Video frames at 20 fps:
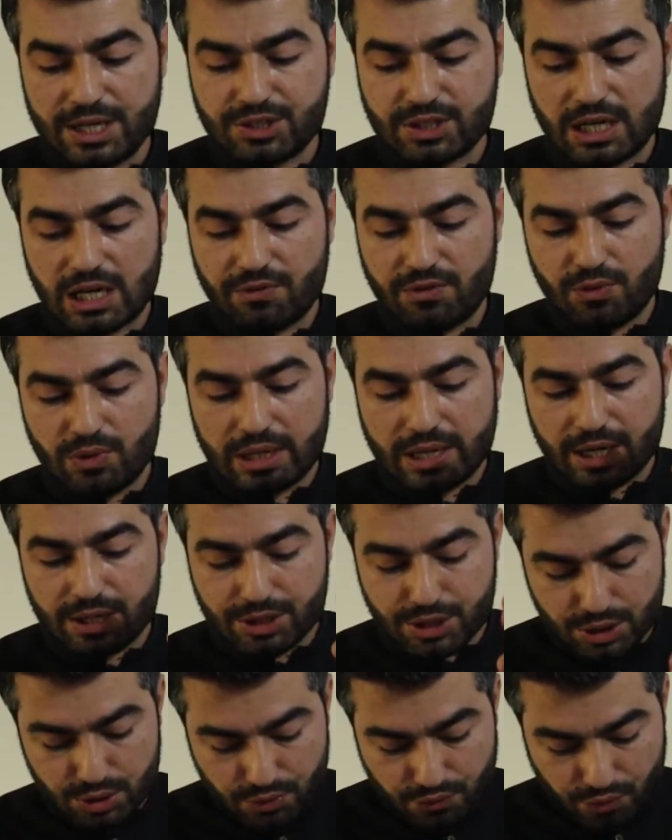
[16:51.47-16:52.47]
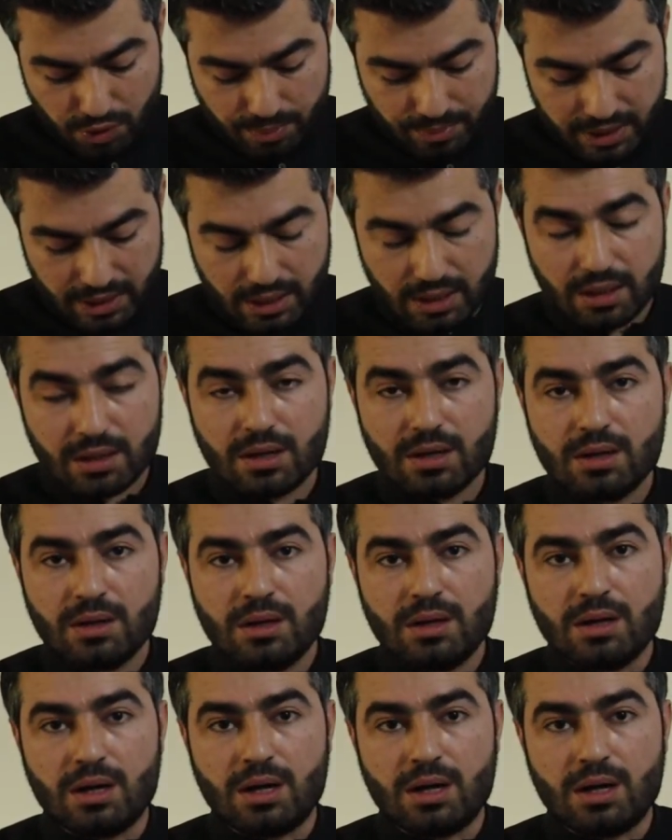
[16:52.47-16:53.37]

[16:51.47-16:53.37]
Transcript: Inshallah we will continue from here